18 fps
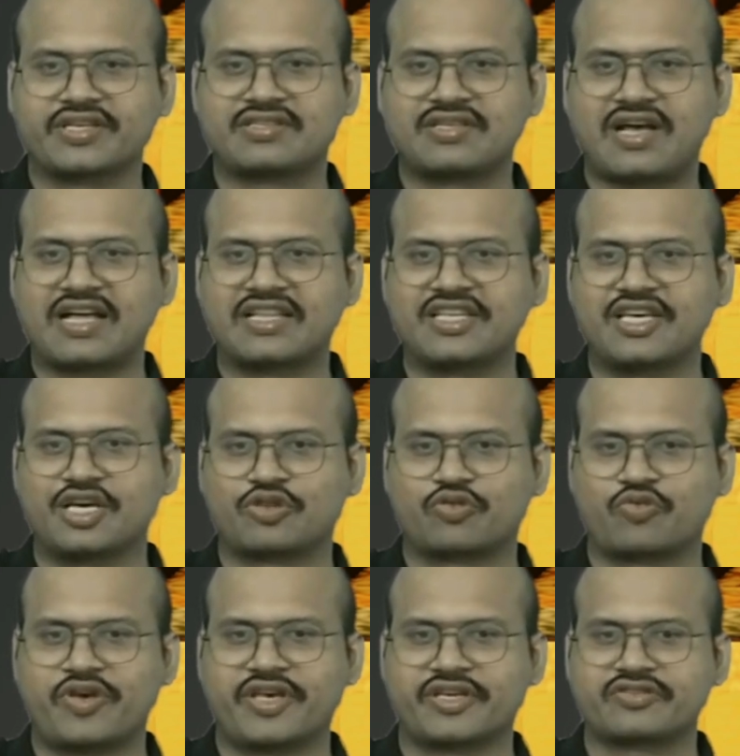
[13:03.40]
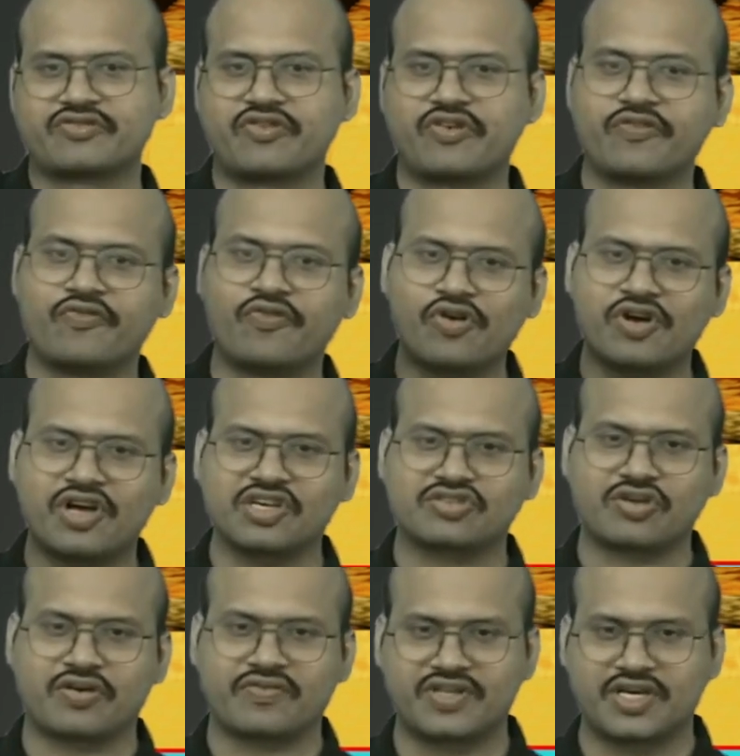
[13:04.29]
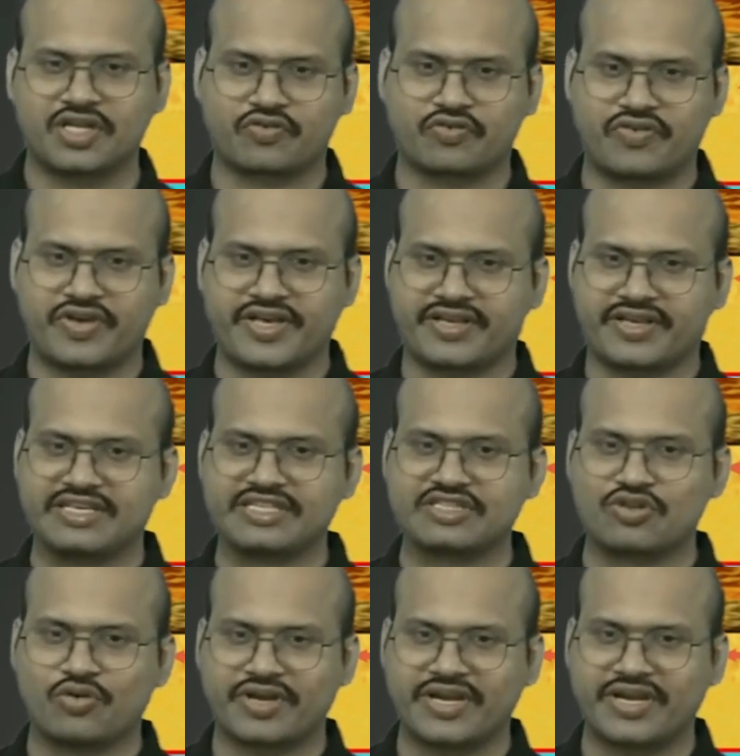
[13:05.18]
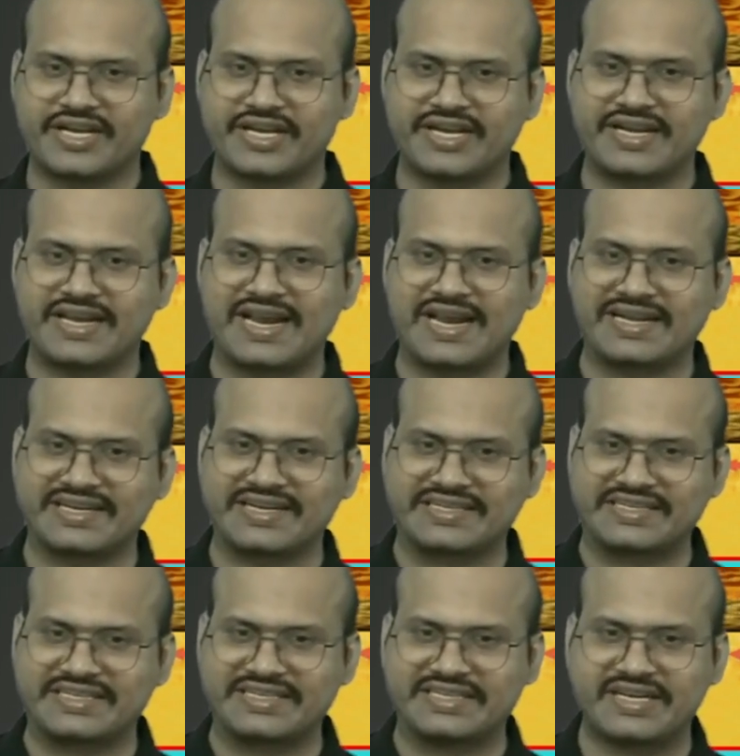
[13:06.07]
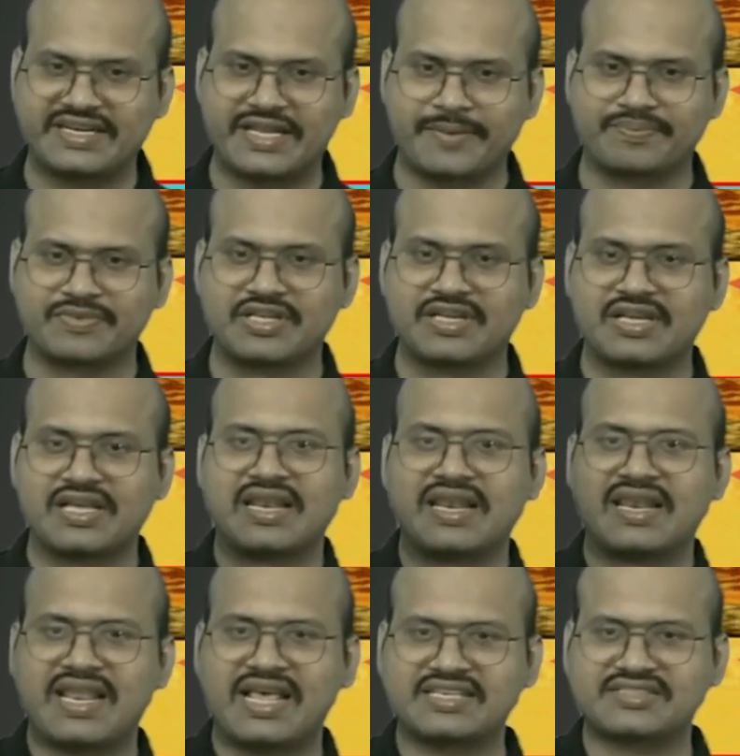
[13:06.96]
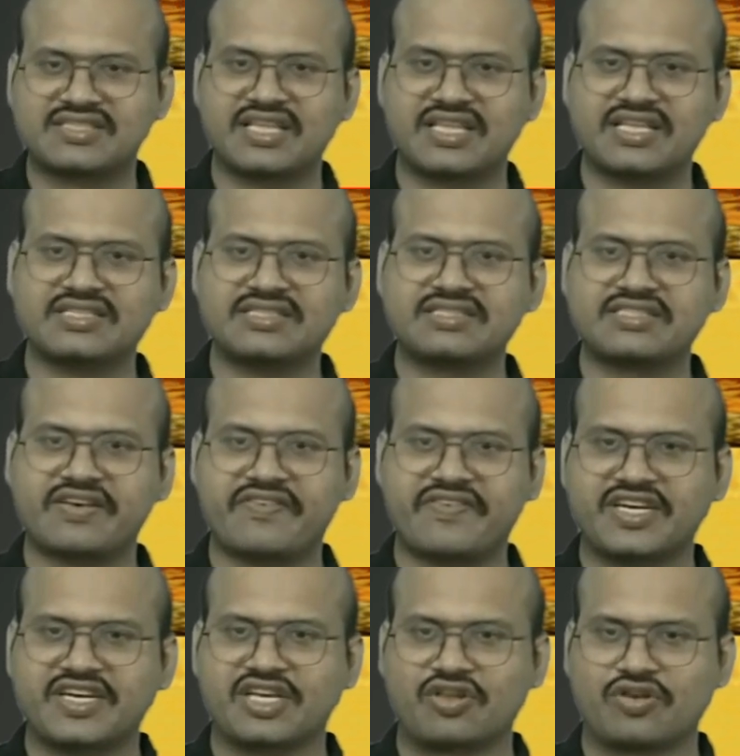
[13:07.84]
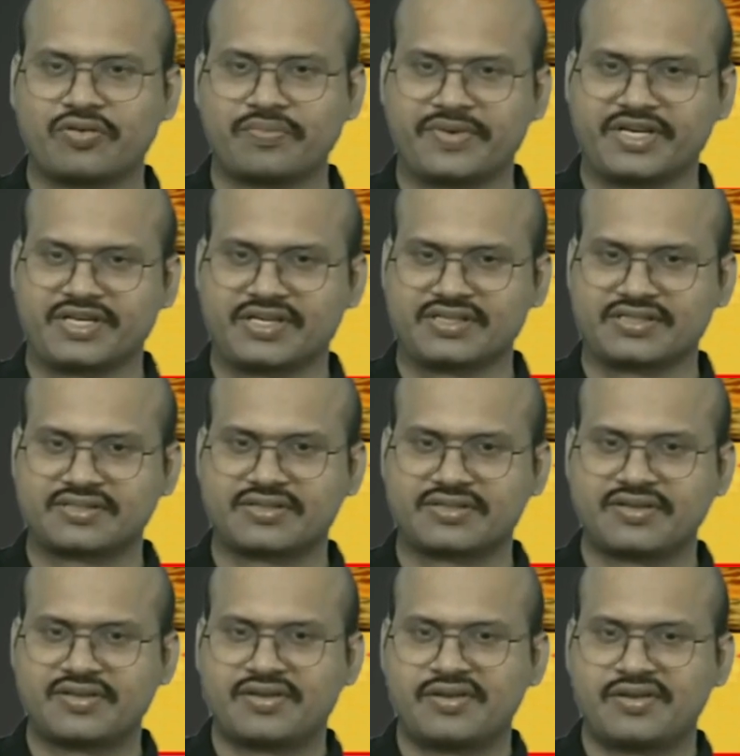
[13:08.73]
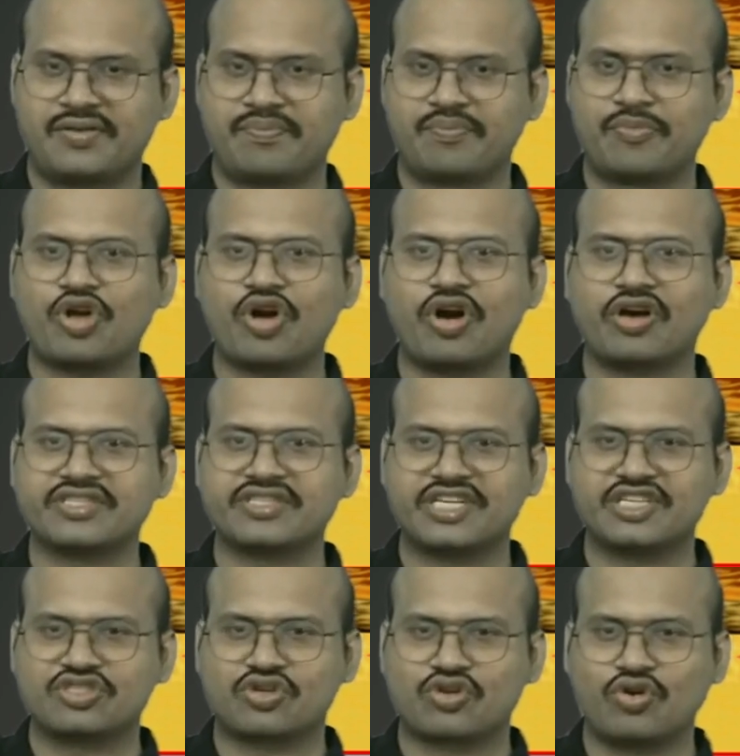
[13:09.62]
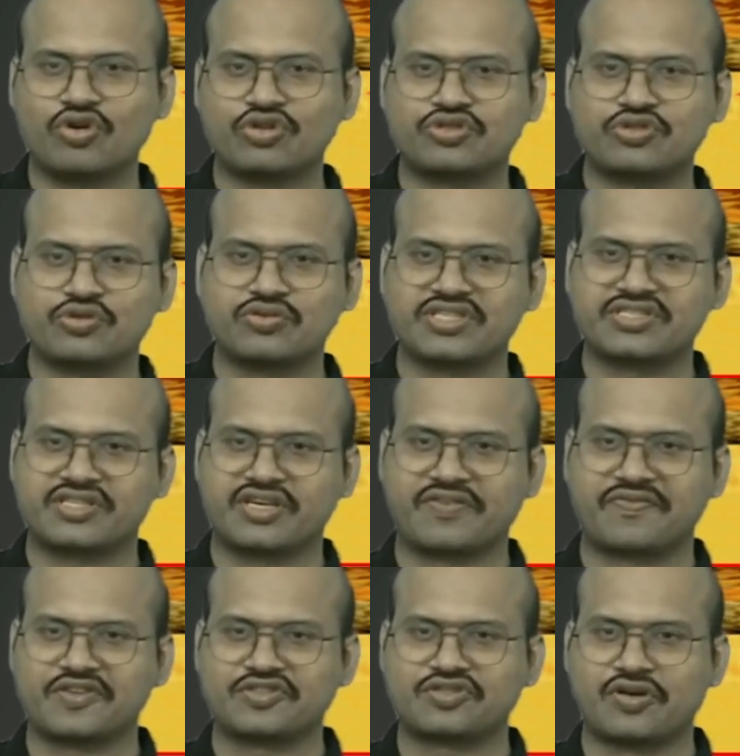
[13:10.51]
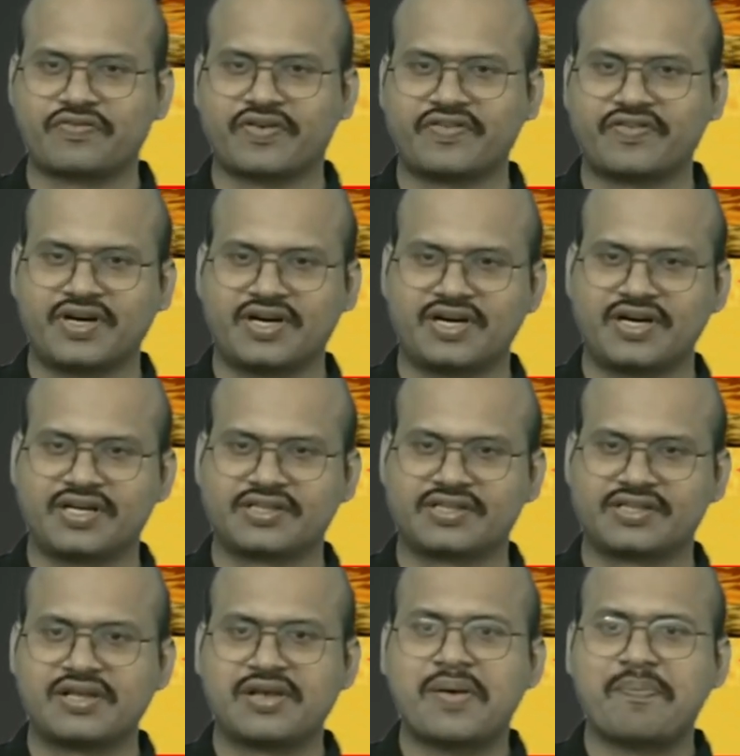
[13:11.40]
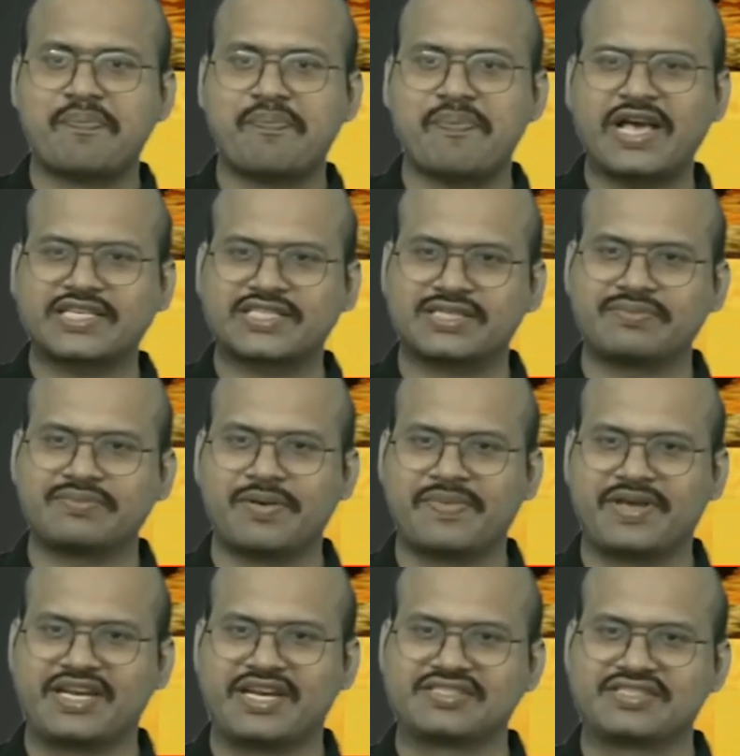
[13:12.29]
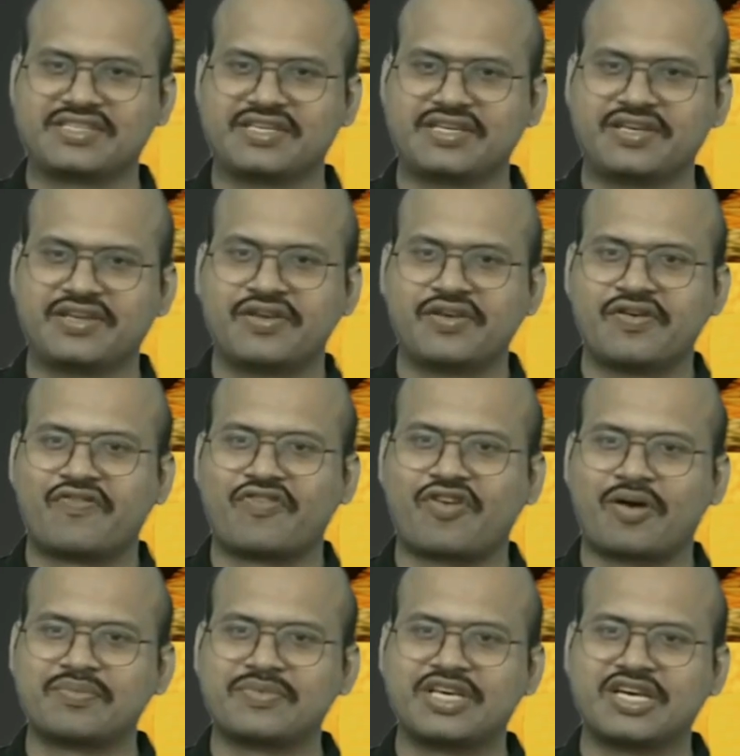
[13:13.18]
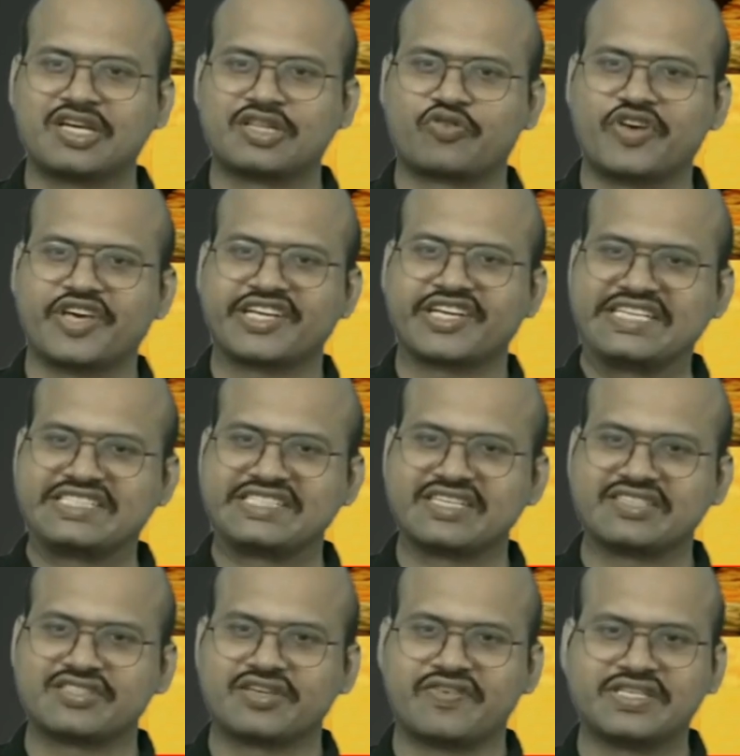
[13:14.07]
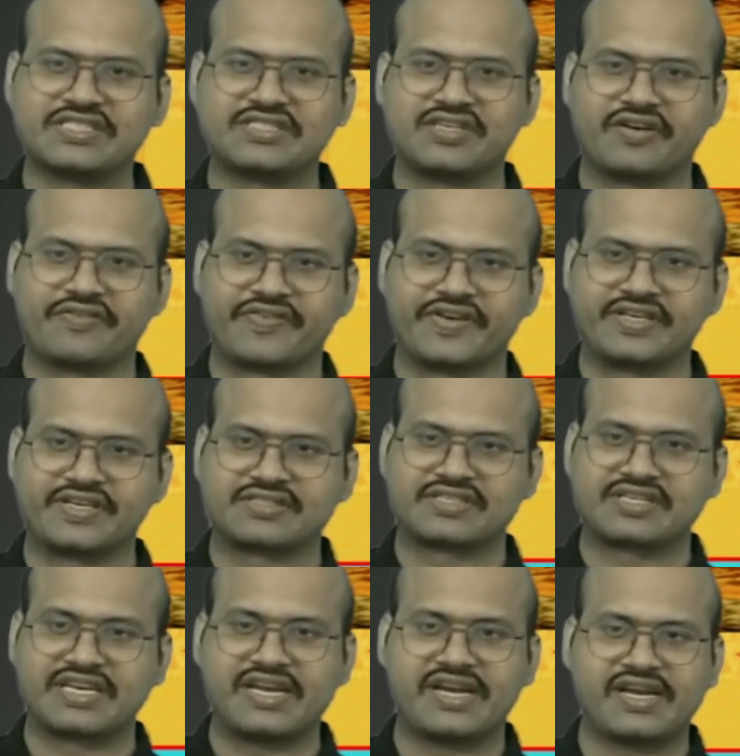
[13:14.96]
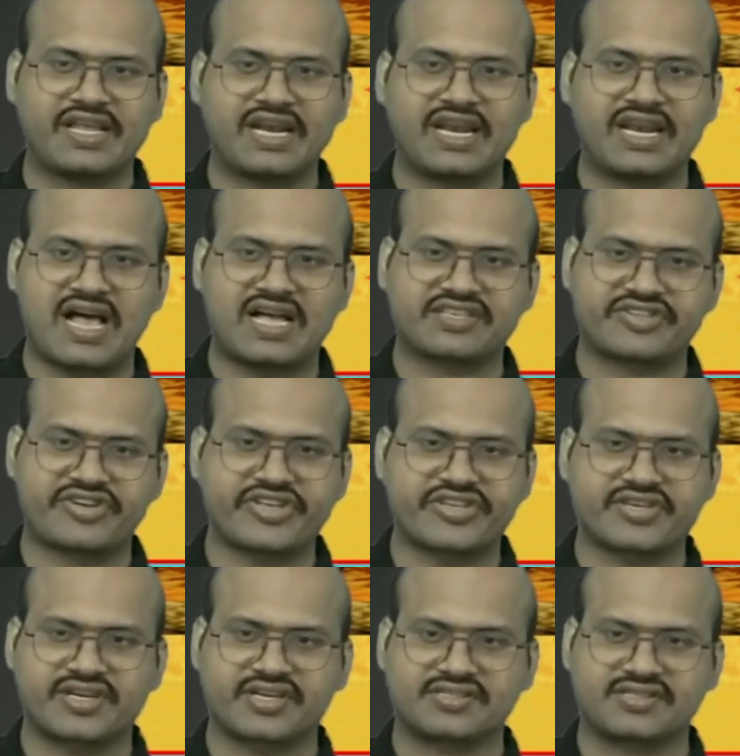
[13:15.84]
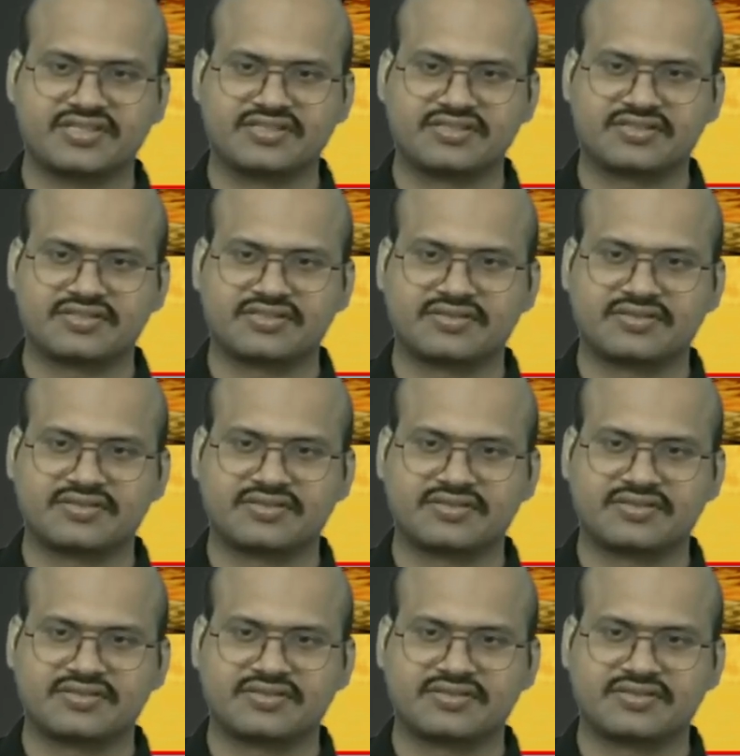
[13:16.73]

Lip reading: are the earthquakes where focus of the earthquake is located at a depth less than 70 kilometers. Because it is close to the surface of our earth, maximum energy from the earthquake reaches our surface, creating large destructions.